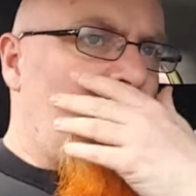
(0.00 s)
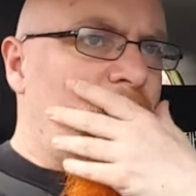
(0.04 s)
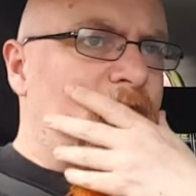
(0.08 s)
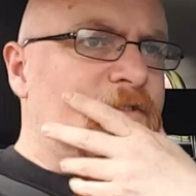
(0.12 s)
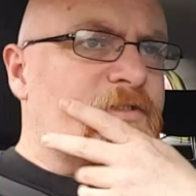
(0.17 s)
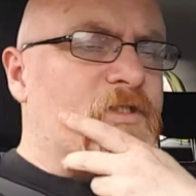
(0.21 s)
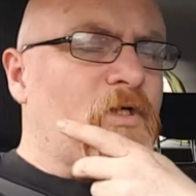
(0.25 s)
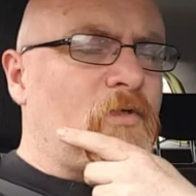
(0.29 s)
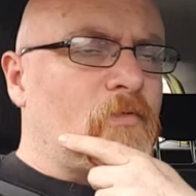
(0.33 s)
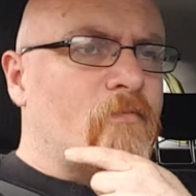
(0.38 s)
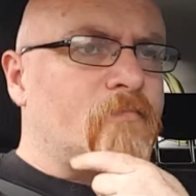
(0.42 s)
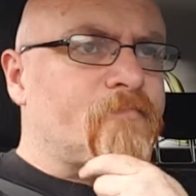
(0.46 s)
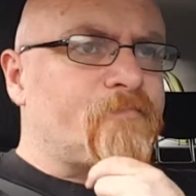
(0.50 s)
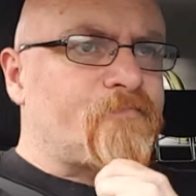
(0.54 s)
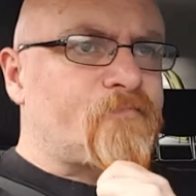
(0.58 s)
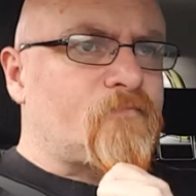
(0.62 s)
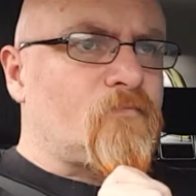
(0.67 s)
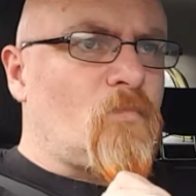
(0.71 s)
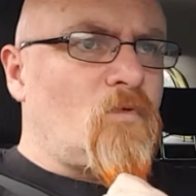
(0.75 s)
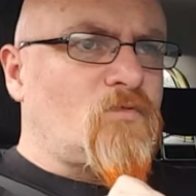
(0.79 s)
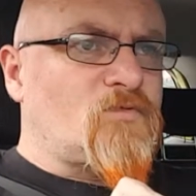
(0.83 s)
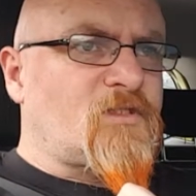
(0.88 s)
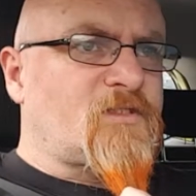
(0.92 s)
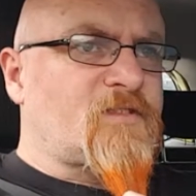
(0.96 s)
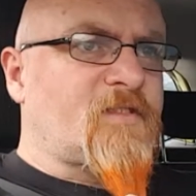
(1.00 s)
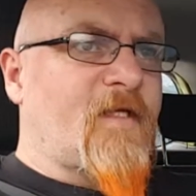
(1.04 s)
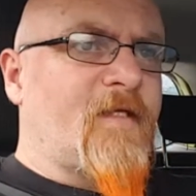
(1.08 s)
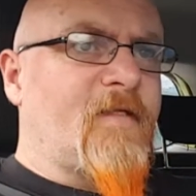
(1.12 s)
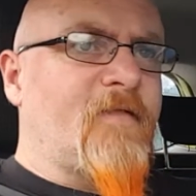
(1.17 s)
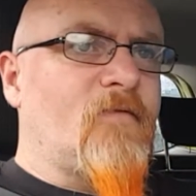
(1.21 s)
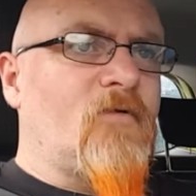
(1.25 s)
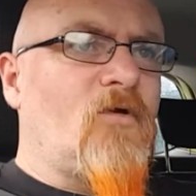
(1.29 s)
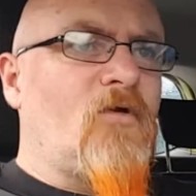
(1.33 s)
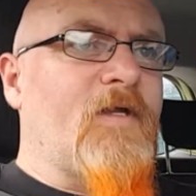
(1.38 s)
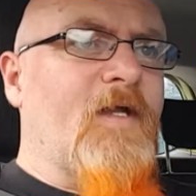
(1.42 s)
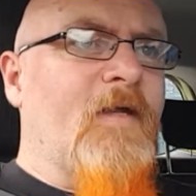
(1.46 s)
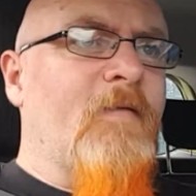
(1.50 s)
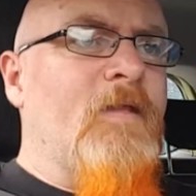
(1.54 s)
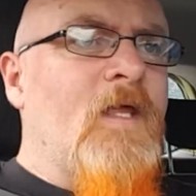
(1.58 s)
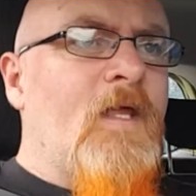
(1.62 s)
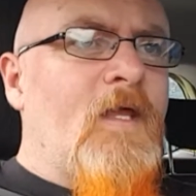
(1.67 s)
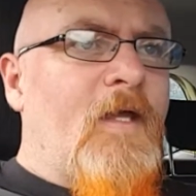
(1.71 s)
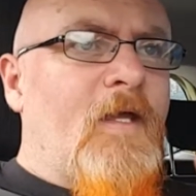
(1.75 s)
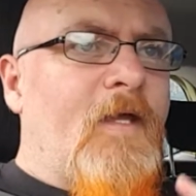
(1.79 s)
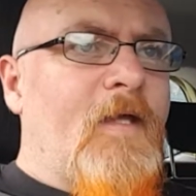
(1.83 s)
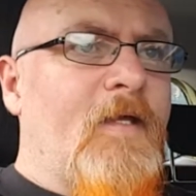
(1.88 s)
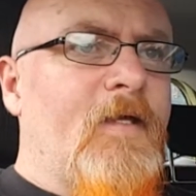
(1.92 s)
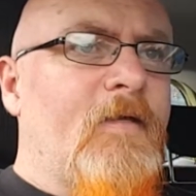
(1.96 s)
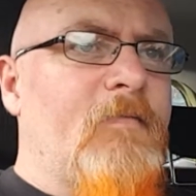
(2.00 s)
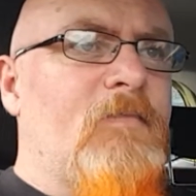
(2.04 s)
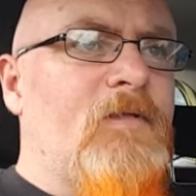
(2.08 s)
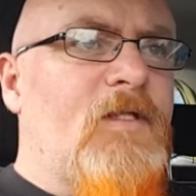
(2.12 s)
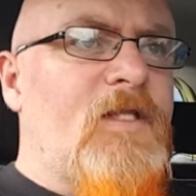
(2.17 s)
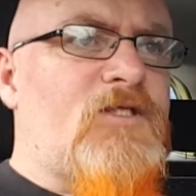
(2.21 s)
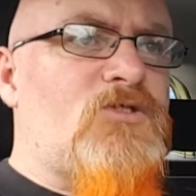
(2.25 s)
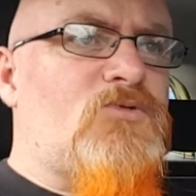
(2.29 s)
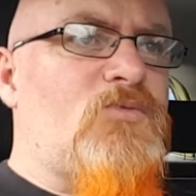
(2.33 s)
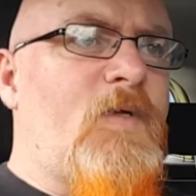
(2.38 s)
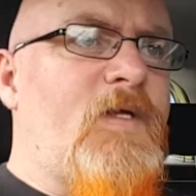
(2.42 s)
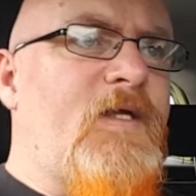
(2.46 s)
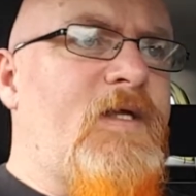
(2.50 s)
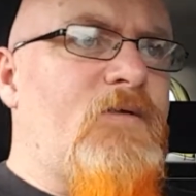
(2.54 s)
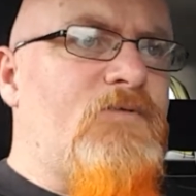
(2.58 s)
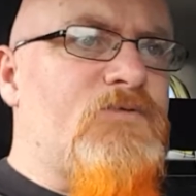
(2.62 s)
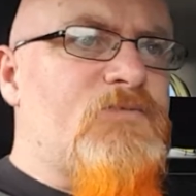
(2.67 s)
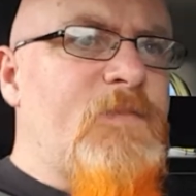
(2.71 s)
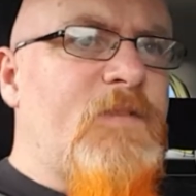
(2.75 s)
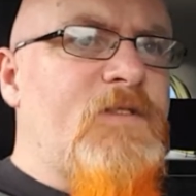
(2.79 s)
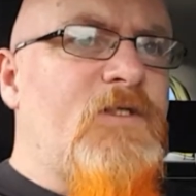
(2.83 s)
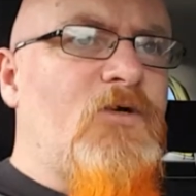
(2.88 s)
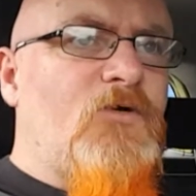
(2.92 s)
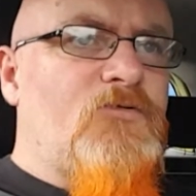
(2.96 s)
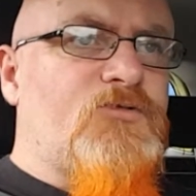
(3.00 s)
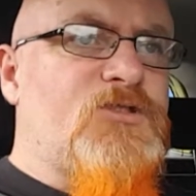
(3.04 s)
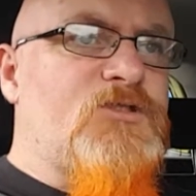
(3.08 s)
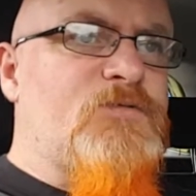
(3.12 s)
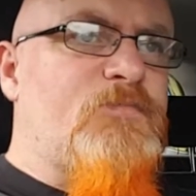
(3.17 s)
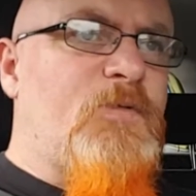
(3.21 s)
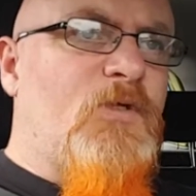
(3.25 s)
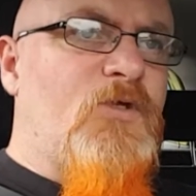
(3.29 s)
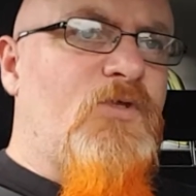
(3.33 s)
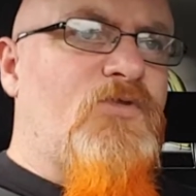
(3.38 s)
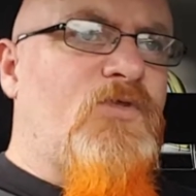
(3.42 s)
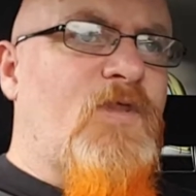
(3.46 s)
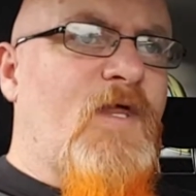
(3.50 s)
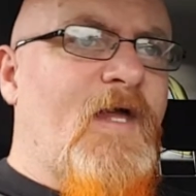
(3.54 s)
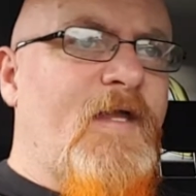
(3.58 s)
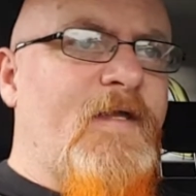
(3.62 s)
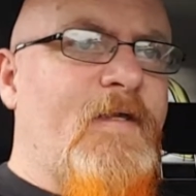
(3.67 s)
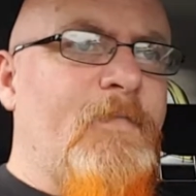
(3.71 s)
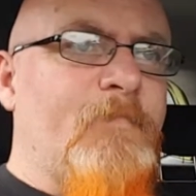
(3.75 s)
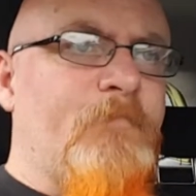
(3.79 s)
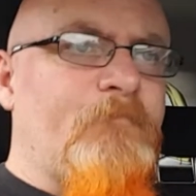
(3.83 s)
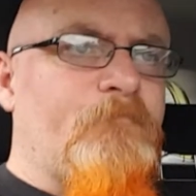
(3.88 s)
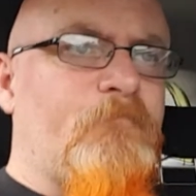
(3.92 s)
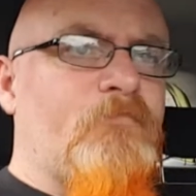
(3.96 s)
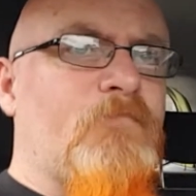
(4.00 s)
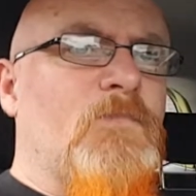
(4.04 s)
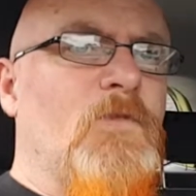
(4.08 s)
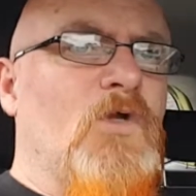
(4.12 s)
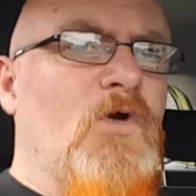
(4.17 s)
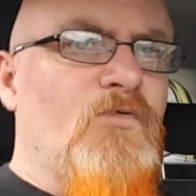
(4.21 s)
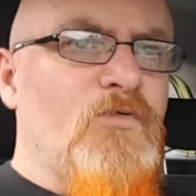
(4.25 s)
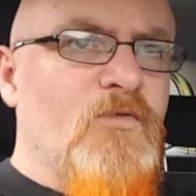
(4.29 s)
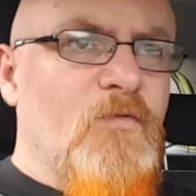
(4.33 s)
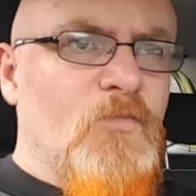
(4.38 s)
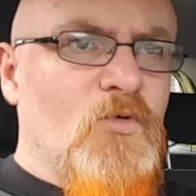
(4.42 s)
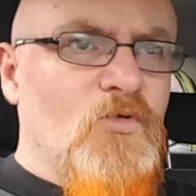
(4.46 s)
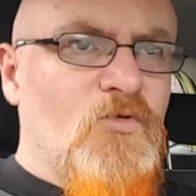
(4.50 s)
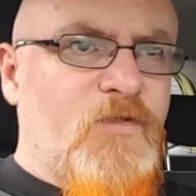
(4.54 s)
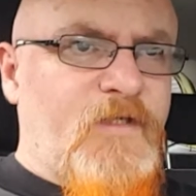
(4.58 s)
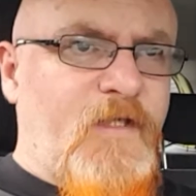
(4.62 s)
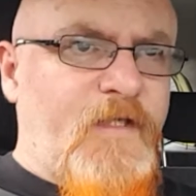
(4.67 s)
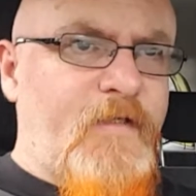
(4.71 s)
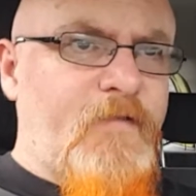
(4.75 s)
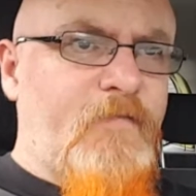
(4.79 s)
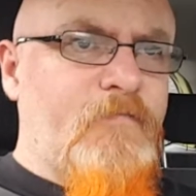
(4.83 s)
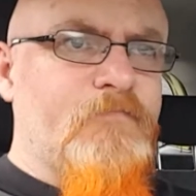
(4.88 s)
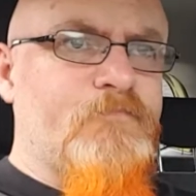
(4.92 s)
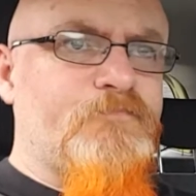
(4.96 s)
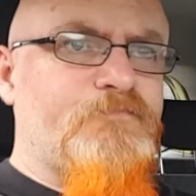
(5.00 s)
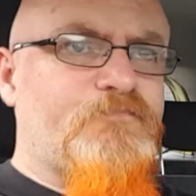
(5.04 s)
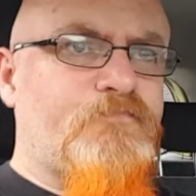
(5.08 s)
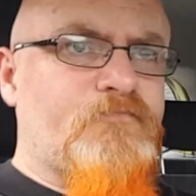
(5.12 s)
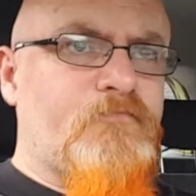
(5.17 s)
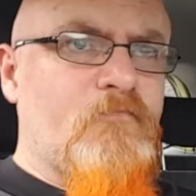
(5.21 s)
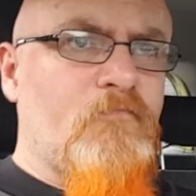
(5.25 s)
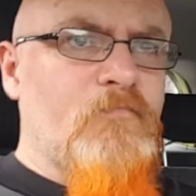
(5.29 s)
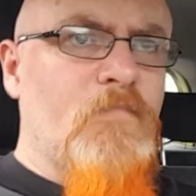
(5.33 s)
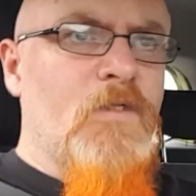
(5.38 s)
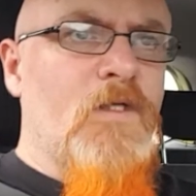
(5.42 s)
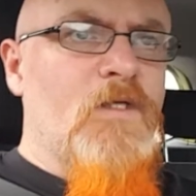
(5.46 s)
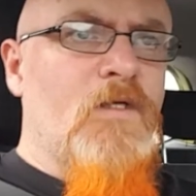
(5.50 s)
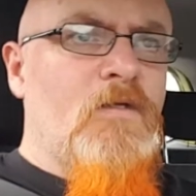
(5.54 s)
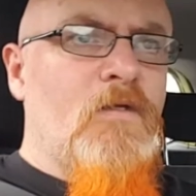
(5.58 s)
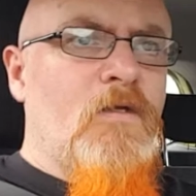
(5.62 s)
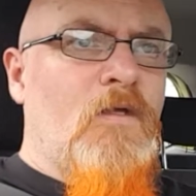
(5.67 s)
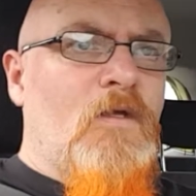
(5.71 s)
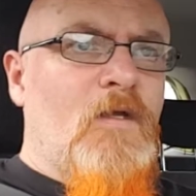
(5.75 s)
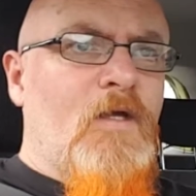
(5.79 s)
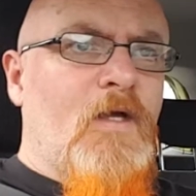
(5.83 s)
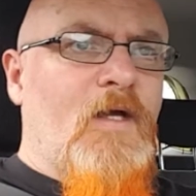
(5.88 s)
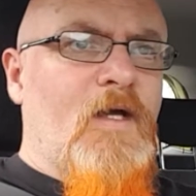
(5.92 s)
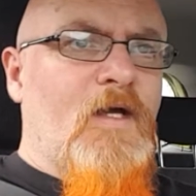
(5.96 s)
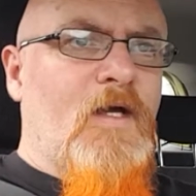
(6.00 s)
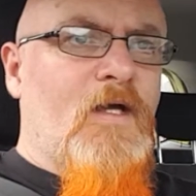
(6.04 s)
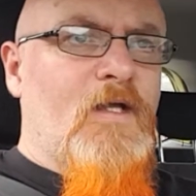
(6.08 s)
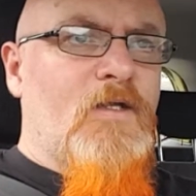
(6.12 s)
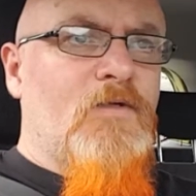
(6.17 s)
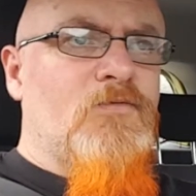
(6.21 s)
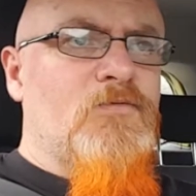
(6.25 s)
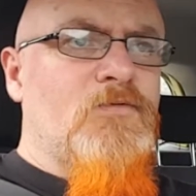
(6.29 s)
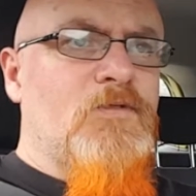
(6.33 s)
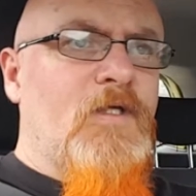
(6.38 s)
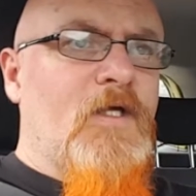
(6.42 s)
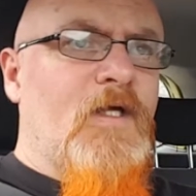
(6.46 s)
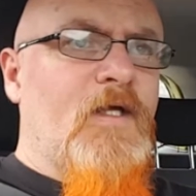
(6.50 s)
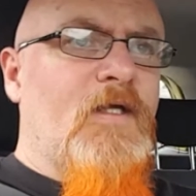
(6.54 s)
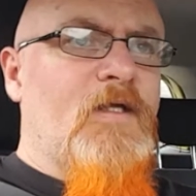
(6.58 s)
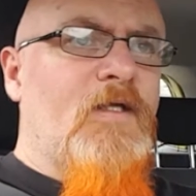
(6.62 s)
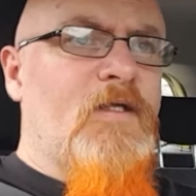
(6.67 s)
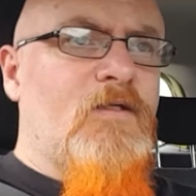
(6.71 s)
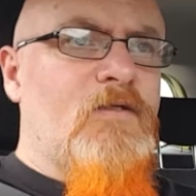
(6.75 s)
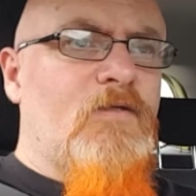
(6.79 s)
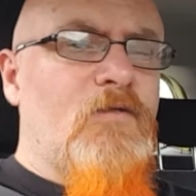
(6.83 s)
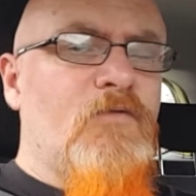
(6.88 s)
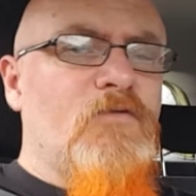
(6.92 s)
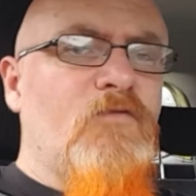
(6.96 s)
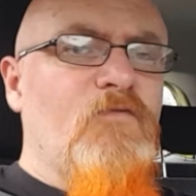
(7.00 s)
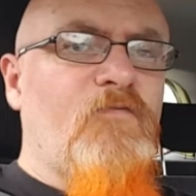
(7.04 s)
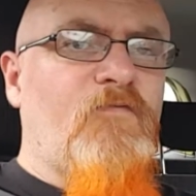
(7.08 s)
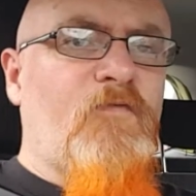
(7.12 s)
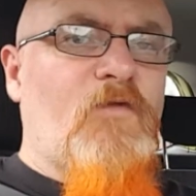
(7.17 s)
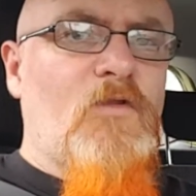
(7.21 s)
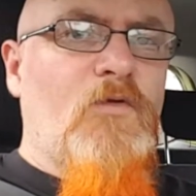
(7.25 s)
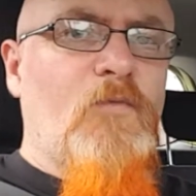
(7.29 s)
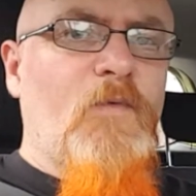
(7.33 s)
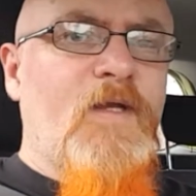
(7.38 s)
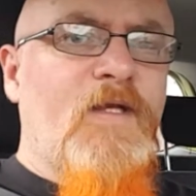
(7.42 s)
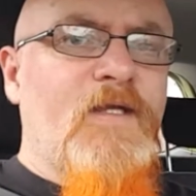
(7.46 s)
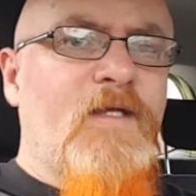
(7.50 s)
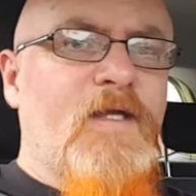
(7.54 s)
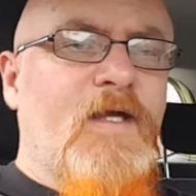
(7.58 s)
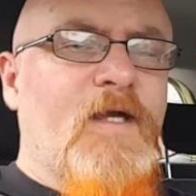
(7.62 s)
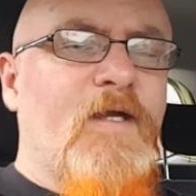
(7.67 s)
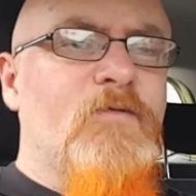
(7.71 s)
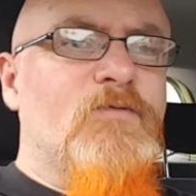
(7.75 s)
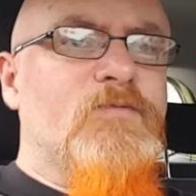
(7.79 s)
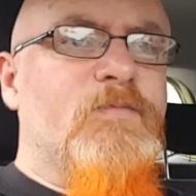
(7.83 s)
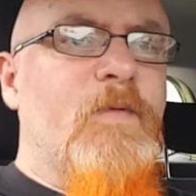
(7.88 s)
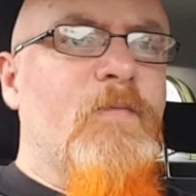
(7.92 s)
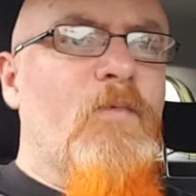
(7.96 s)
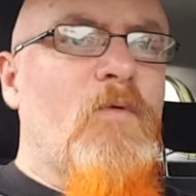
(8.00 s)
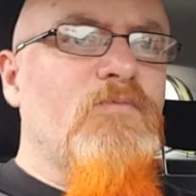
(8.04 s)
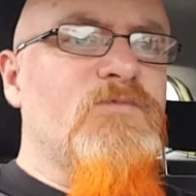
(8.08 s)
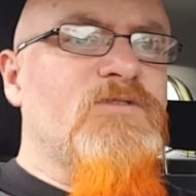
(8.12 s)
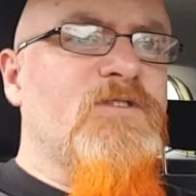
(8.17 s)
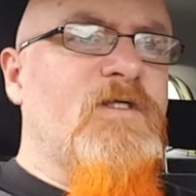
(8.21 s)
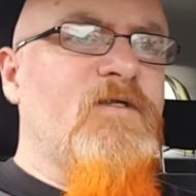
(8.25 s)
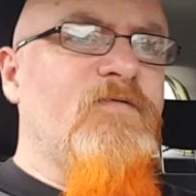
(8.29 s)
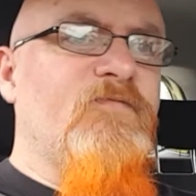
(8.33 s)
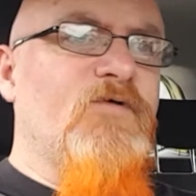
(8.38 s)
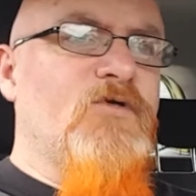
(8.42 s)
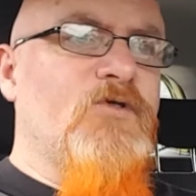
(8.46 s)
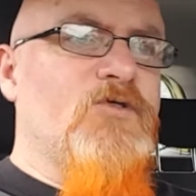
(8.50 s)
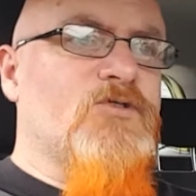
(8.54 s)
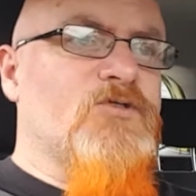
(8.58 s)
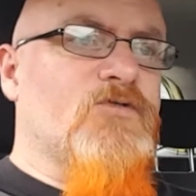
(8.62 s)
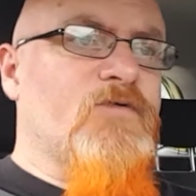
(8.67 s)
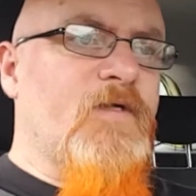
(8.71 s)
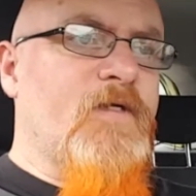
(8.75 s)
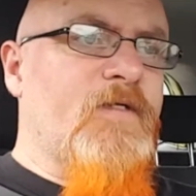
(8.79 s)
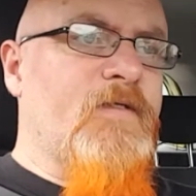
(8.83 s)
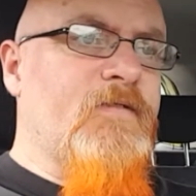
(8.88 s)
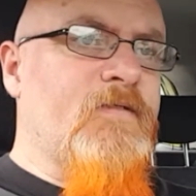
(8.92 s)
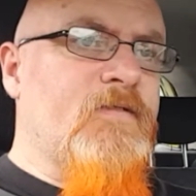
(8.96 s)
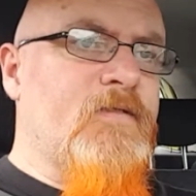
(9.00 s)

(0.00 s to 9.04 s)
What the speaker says: So, what was I saying? Oh yeah, last week it was my daughter's birthday on the Monday, and the following day was my mum's anniversary.